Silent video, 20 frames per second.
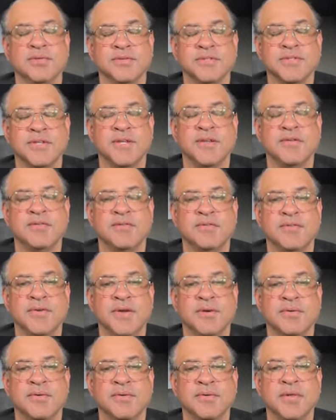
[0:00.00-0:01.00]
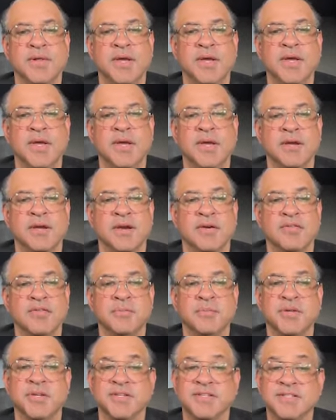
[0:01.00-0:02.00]
state, and federal
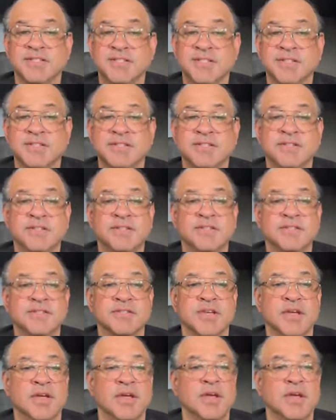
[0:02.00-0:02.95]
government assistance,